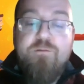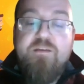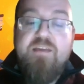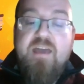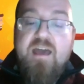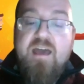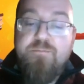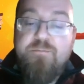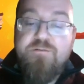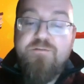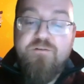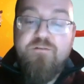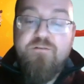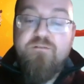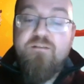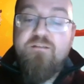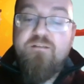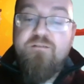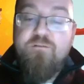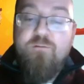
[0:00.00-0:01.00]
capture
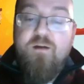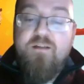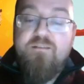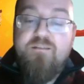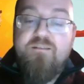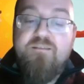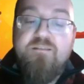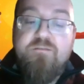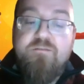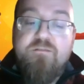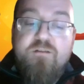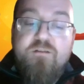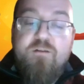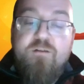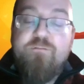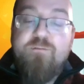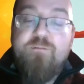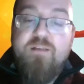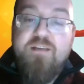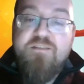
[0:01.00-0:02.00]
the nuances of
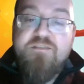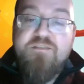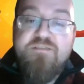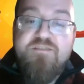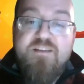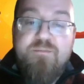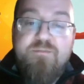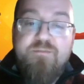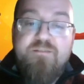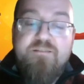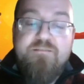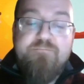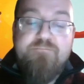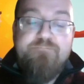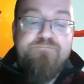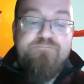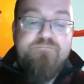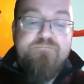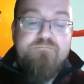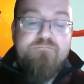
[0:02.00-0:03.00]
adult relationships.
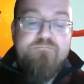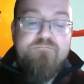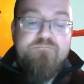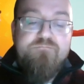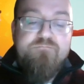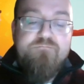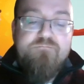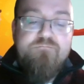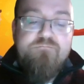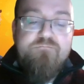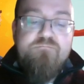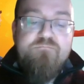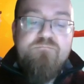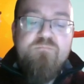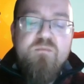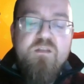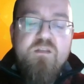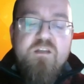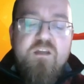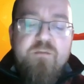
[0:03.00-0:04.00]

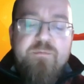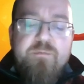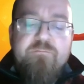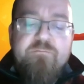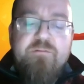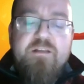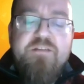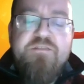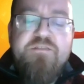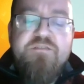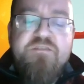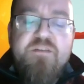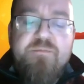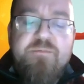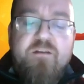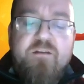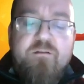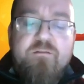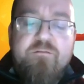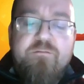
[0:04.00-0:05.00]
Human
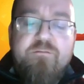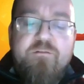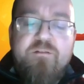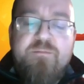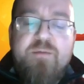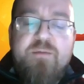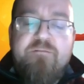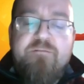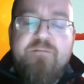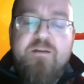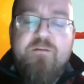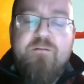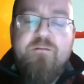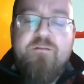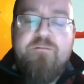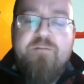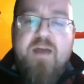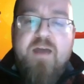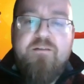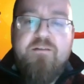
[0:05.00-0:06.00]
relationships are influenced by
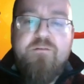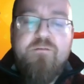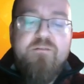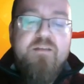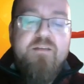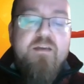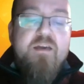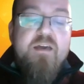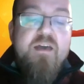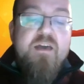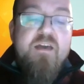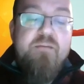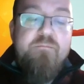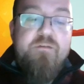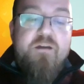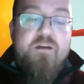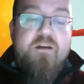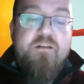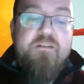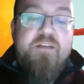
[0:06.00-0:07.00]
various factors
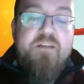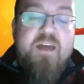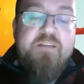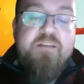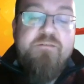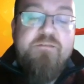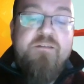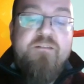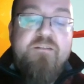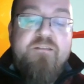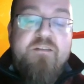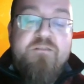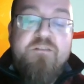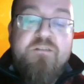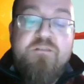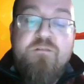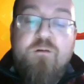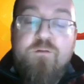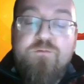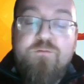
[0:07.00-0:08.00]
beyond attachment, such
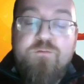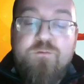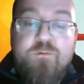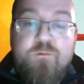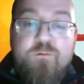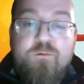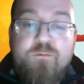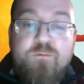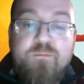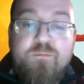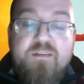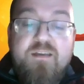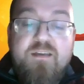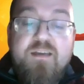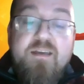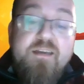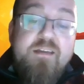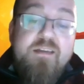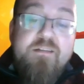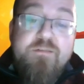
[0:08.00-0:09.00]
as cultural norms,
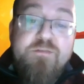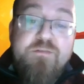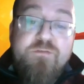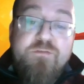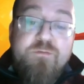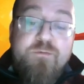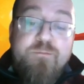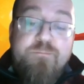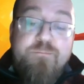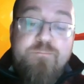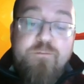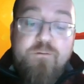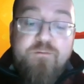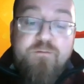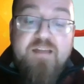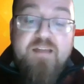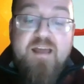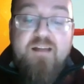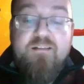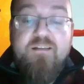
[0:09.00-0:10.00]
digital
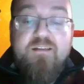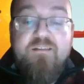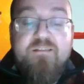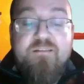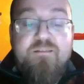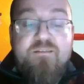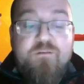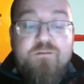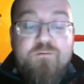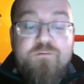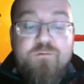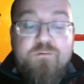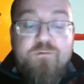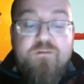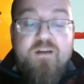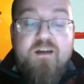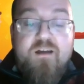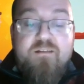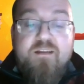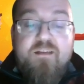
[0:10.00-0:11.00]
personalities, and social
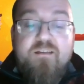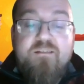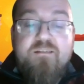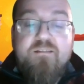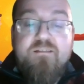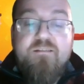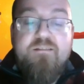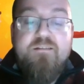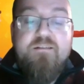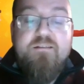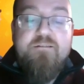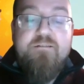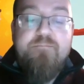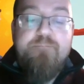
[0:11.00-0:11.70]
contexts.